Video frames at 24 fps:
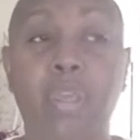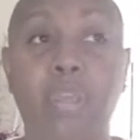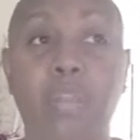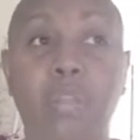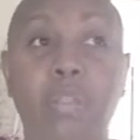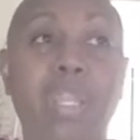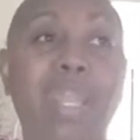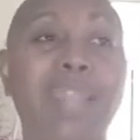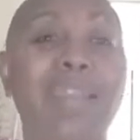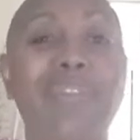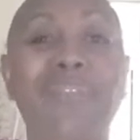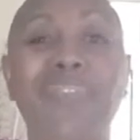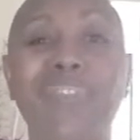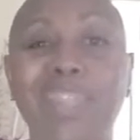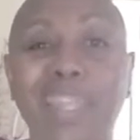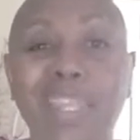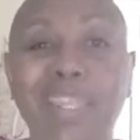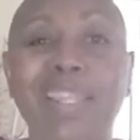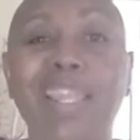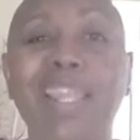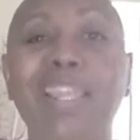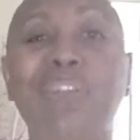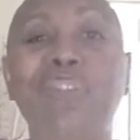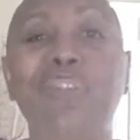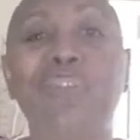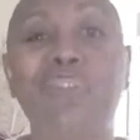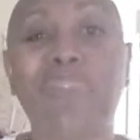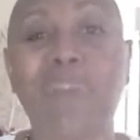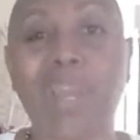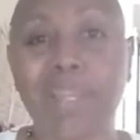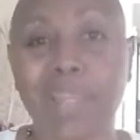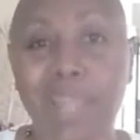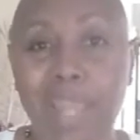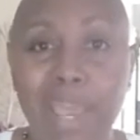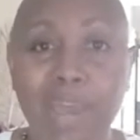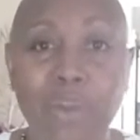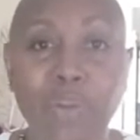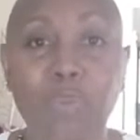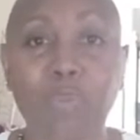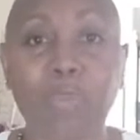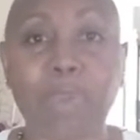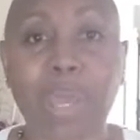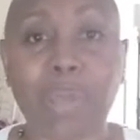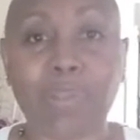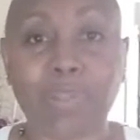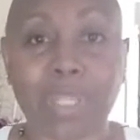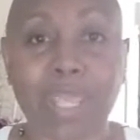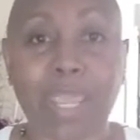not everything that you find out
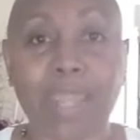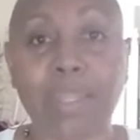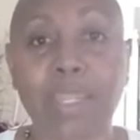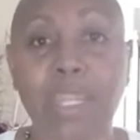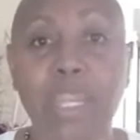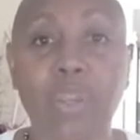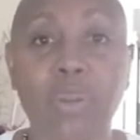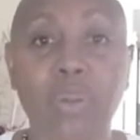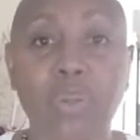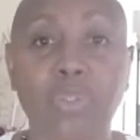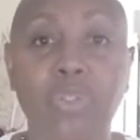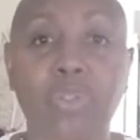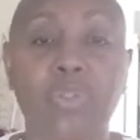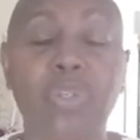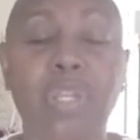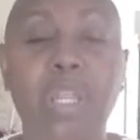about that character,